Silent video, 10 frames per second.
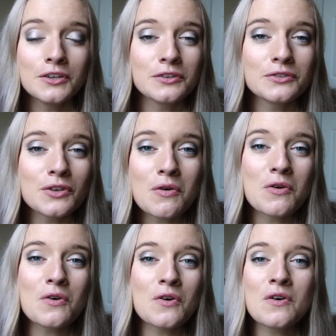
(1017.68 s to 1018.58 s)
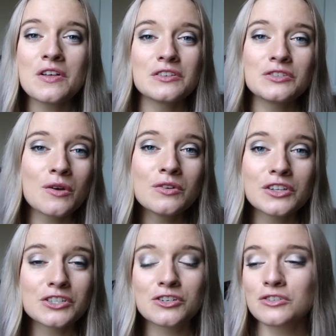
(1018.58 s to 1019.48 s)
So cool, so
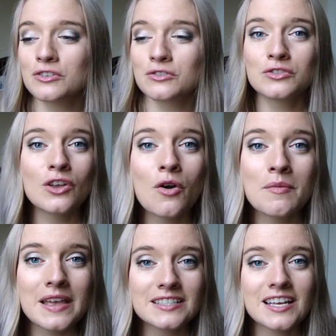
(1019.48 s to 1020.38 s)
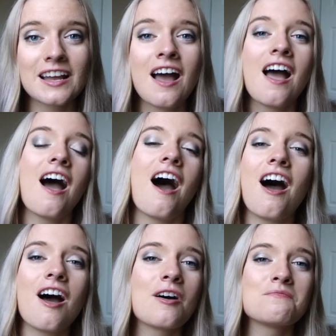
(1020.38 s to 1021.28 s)
delicious, so amazing.
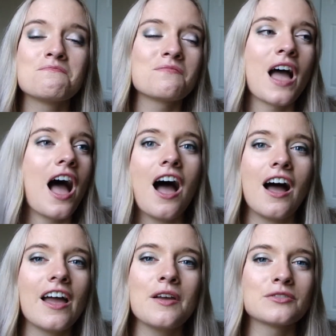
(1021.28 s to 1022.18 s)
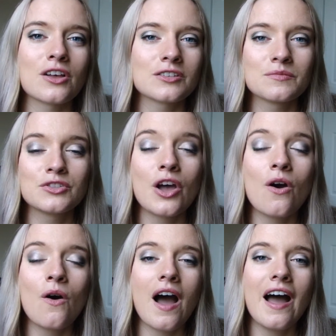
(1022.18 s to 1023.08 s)
It was awesome.
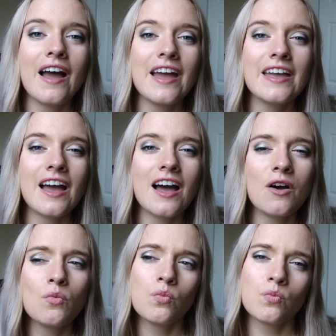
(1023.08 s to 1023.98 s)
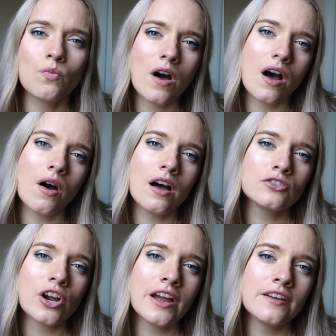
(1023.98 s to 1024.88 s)
So I'll try